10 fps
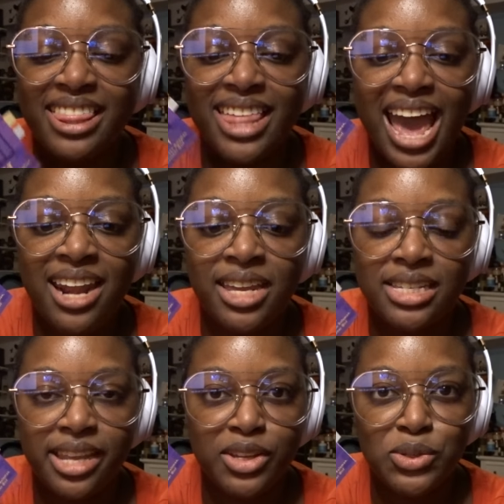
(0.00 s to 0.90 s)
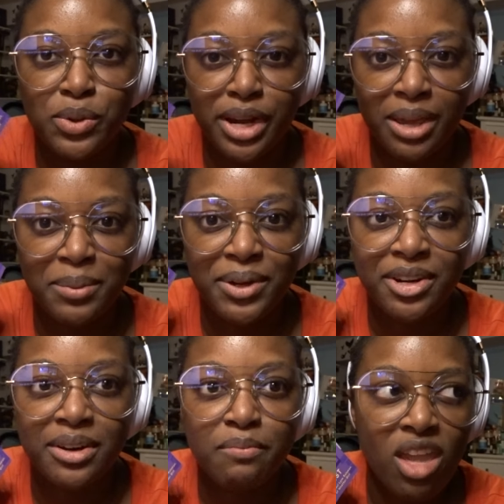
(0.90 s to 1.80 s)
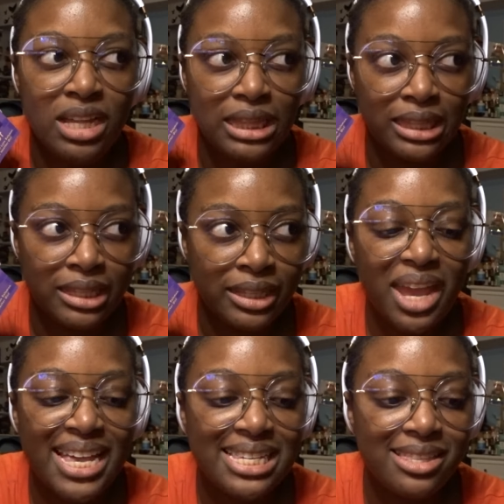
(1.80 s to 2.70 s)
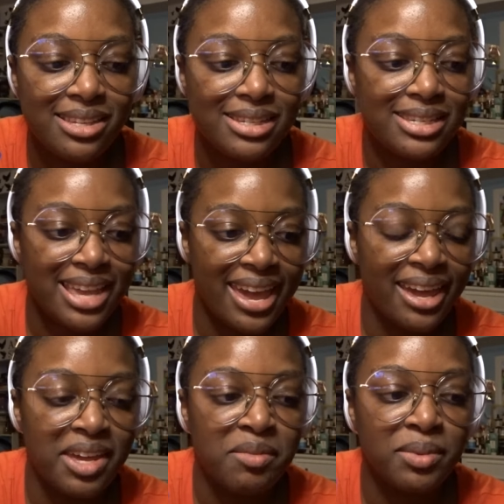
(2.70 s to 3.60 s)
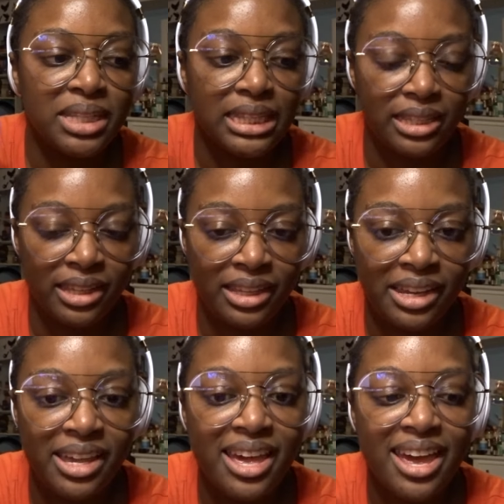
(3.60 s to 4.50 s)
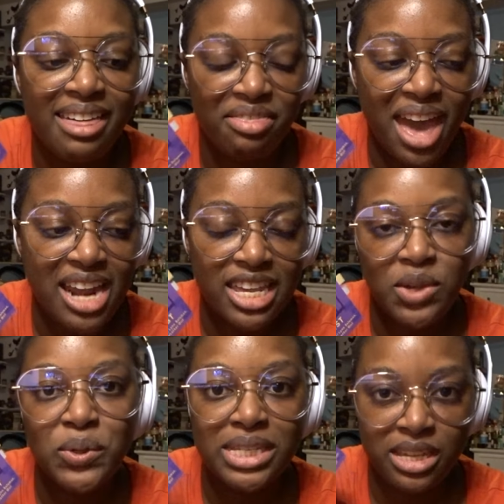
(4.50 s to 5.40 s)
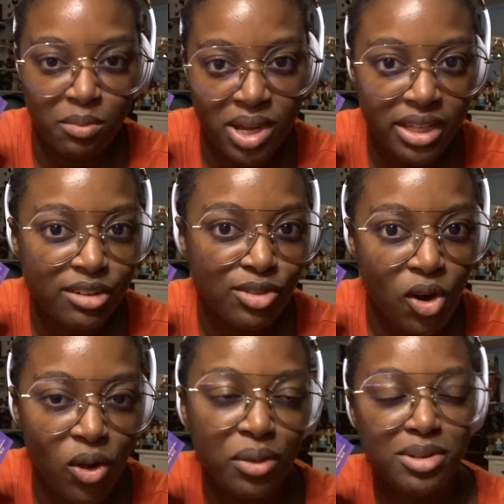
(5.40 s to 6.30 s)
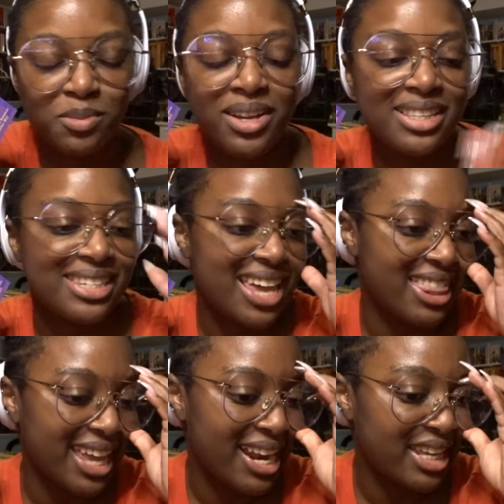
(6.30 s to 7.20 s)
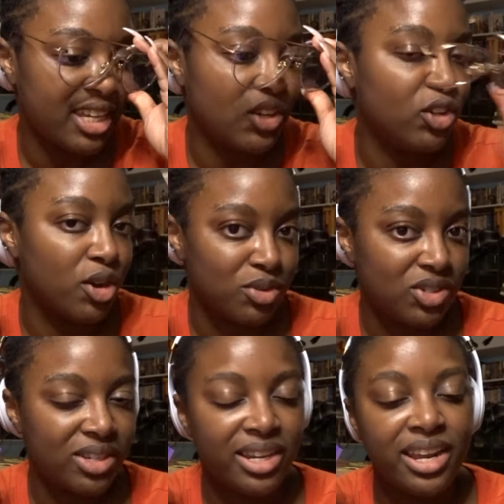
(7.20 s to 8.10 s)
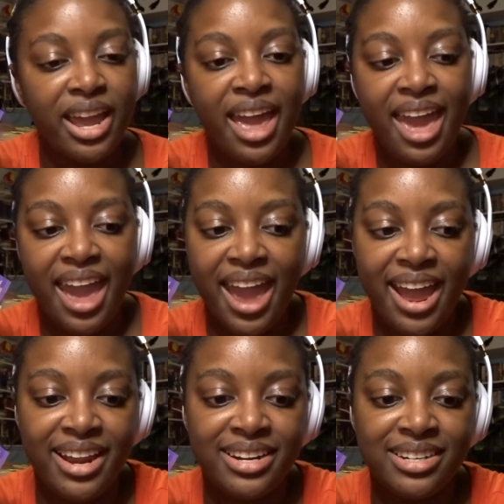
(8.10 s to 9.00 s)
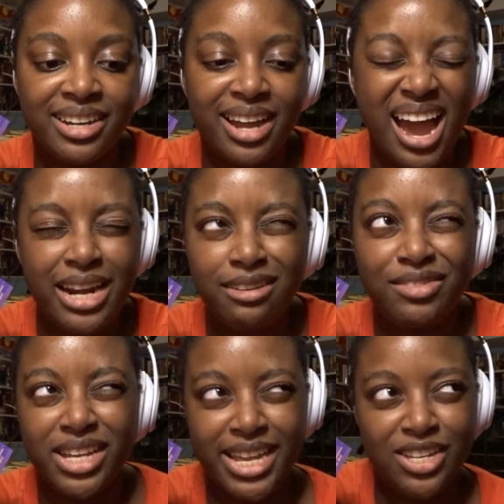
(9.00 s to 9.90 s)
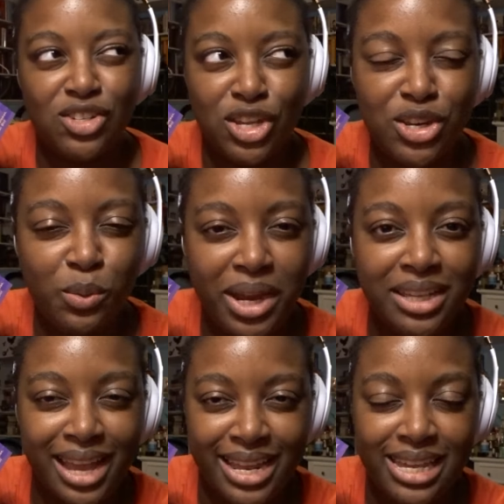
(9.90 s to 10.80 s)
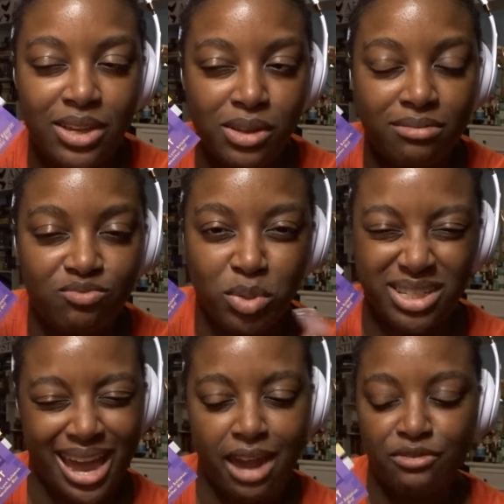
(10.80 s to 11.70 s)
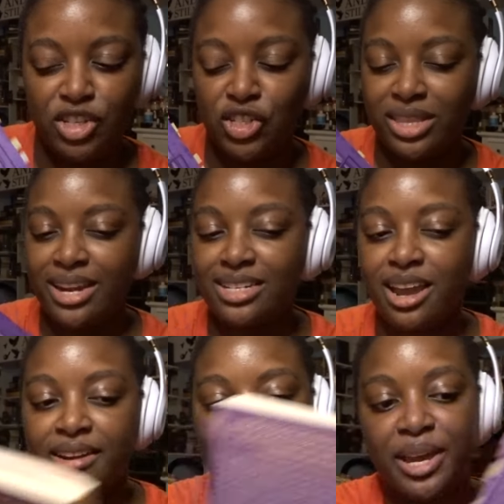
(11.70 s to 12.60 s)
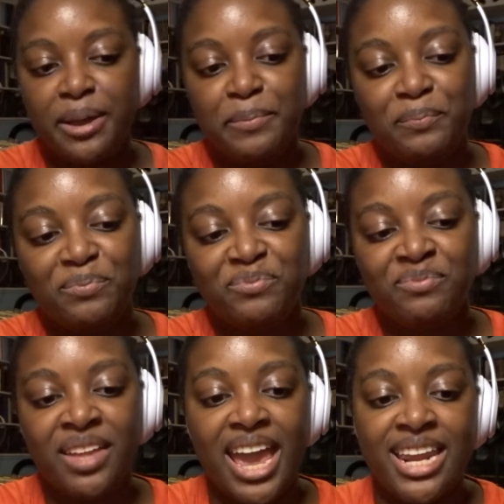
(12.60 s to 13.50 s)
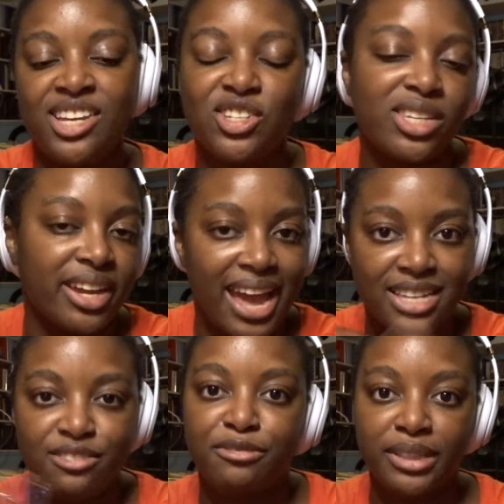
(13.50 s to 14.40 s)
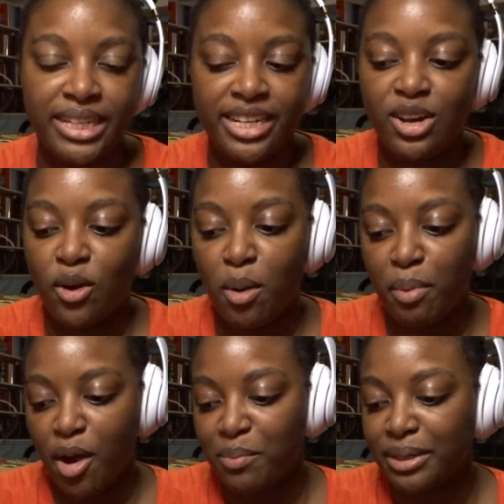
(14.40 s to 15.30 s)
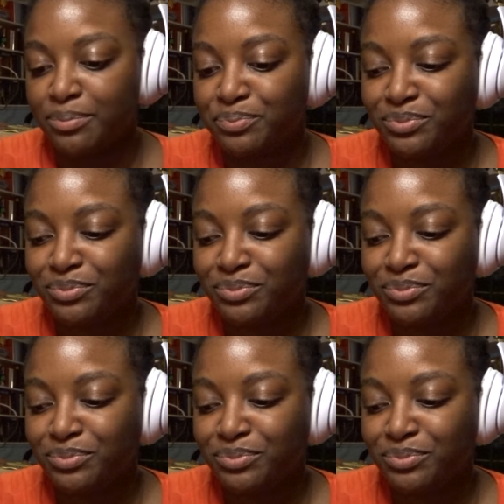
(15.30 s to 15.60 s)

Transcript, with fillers: that his next door neighbor, Lily, is the same Lily that he was emailing for all those months, and that he ghosted and kind of insinuated that he was catfishing that entire time, and he just like has fled her apartment.